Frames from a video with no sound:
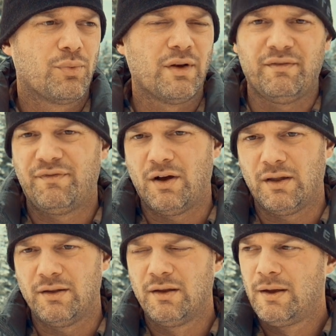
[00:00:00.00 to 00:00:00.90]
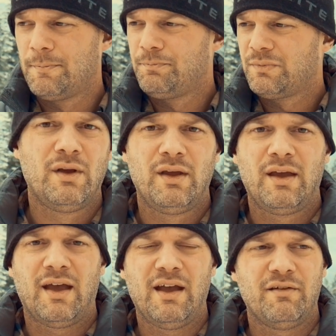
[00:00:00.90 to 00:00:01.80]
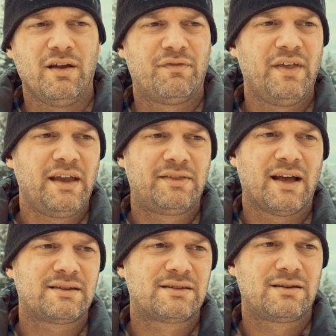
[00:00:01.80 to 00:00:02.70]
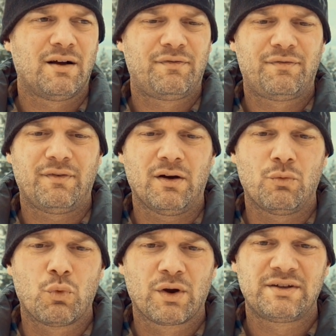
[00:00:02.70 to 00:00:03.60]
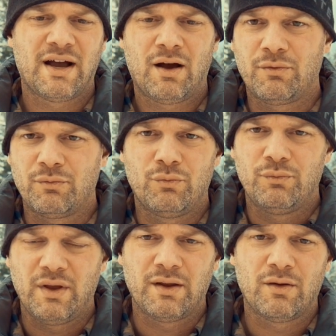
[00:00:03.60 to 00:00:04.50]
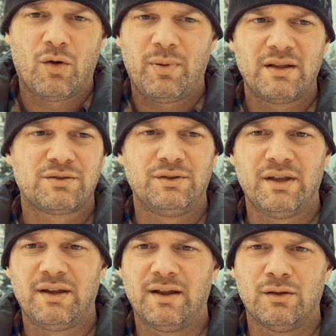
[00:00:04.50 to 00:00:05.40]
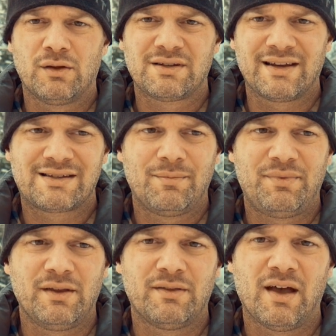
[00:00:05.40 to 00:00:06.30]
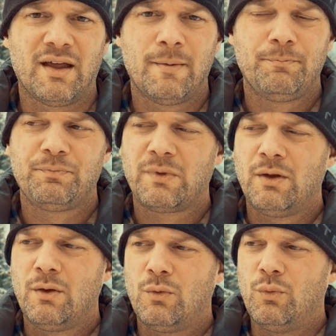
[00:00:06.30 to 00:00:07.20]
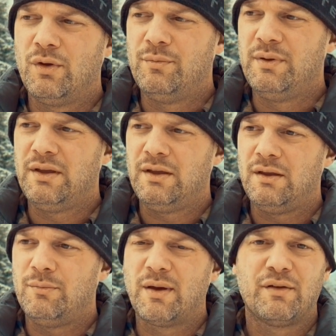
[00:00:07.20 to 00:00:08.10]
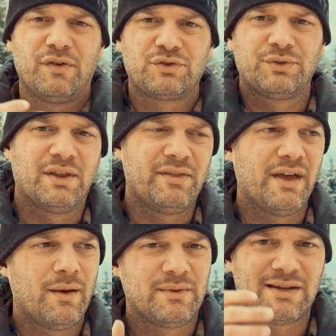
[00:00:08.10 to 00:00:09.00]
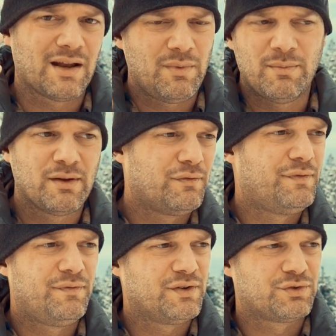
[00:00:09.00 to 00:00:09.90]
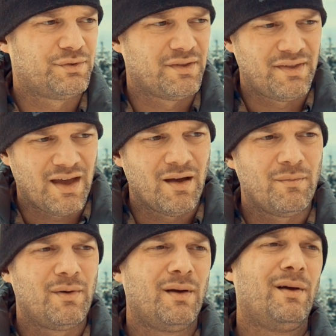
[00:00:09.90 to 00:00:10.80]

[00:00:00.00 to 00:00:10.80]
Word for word: pretty fun. Hey, if they get that stuff uh, worked out and, and all penciled in, and it looks like something that would be beneficial to them, it's got to be beneficial to them